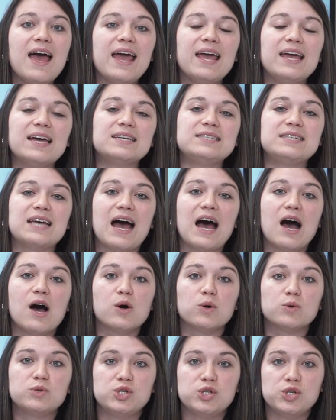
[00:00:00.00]
and
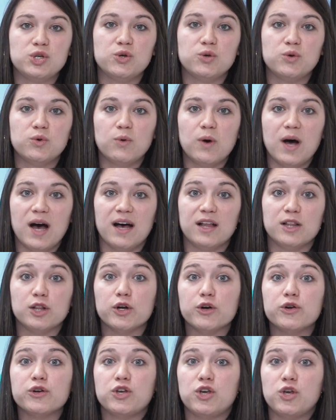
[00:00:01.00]
how to
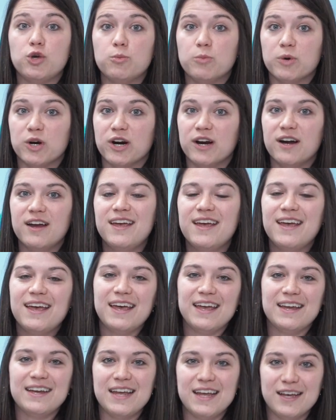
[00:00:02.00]
learn humor
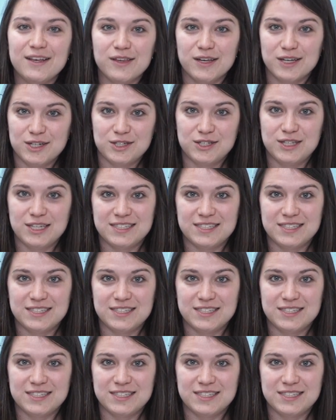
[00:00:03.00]
in English.